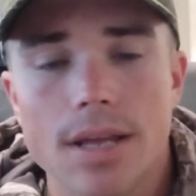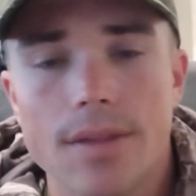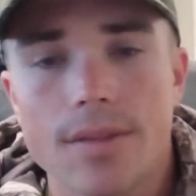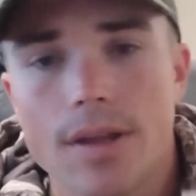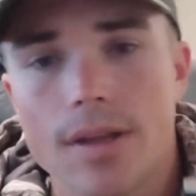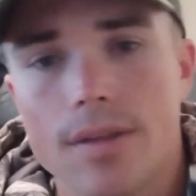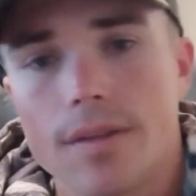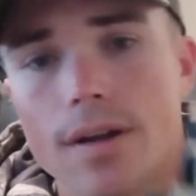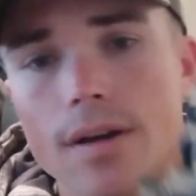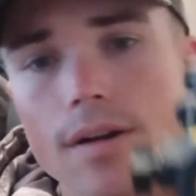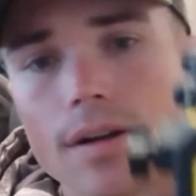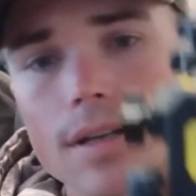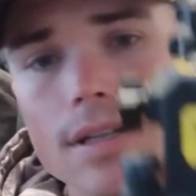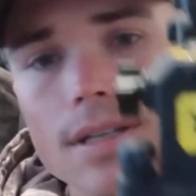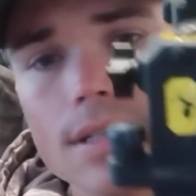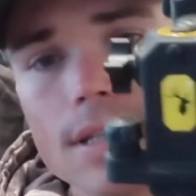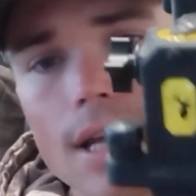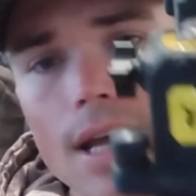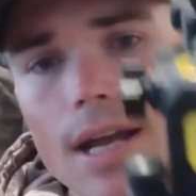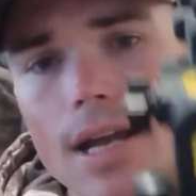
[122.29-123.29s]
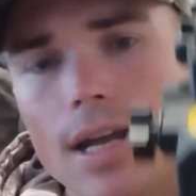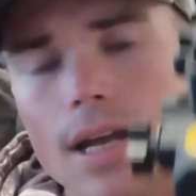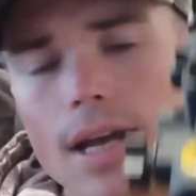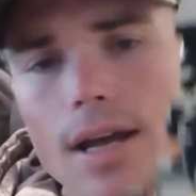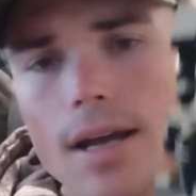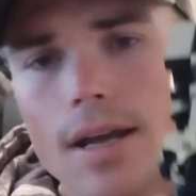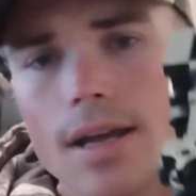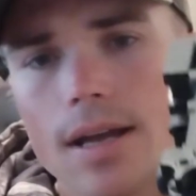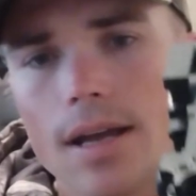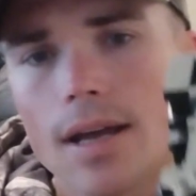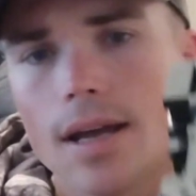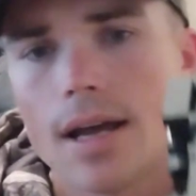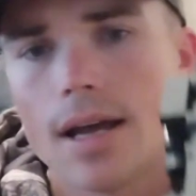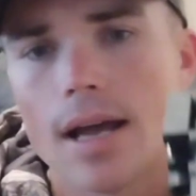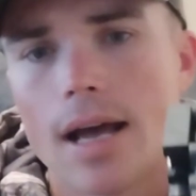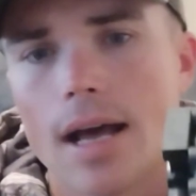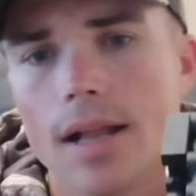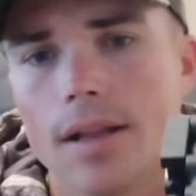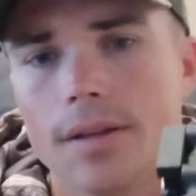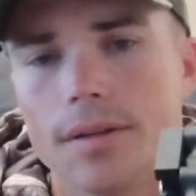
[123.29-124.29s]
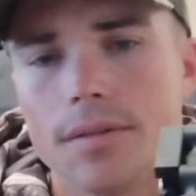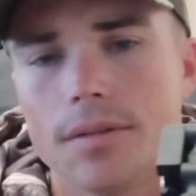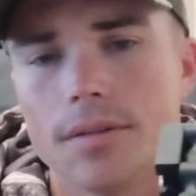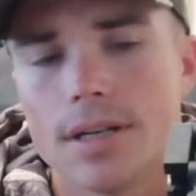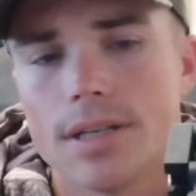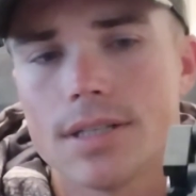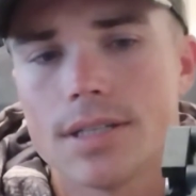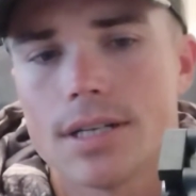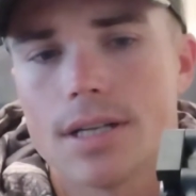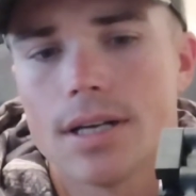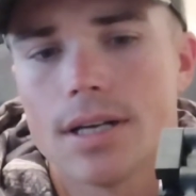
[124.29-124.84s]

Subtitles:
and then there is a Allen